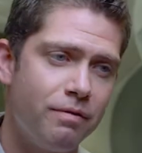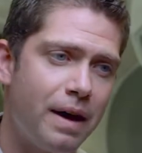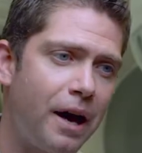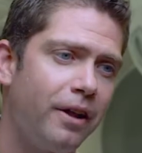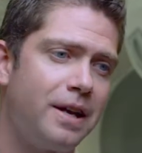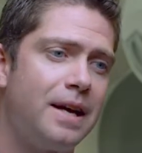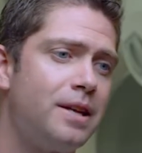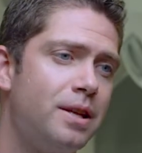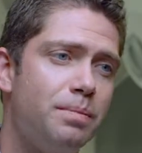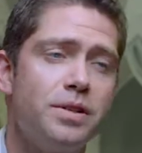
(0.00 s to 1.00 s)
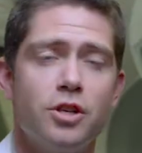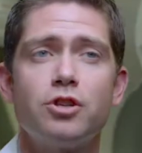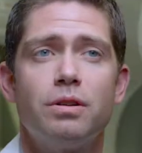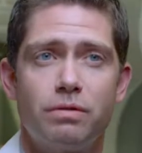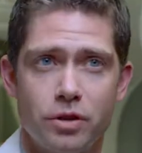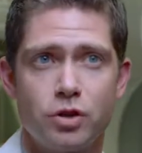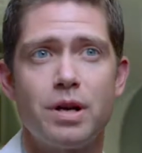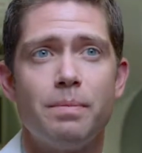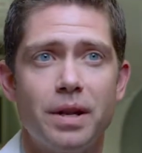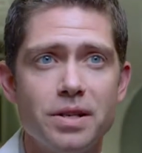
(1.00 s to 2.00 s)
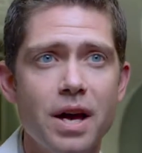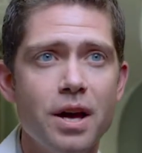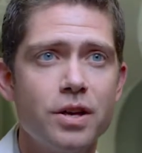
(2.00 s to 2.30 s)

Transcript: validating the position for treatment.